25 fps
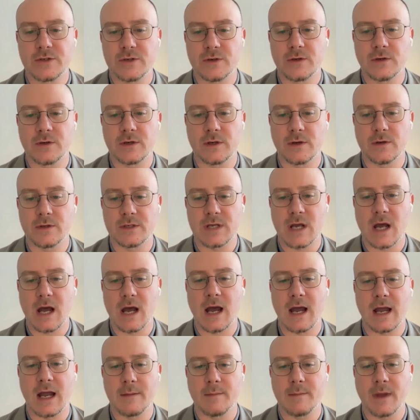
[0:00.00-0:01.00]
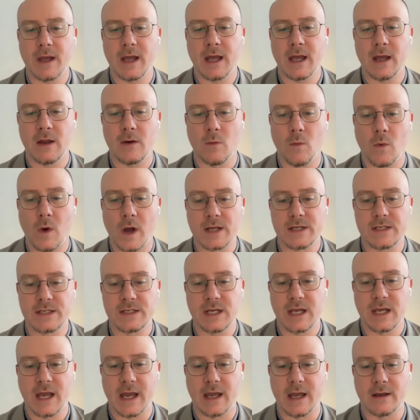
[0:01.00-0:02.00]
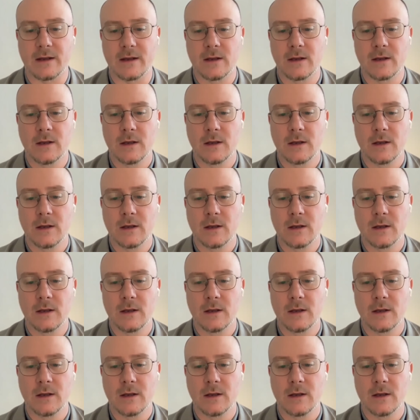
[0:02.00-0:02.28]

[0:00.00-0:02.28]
your time at YCA.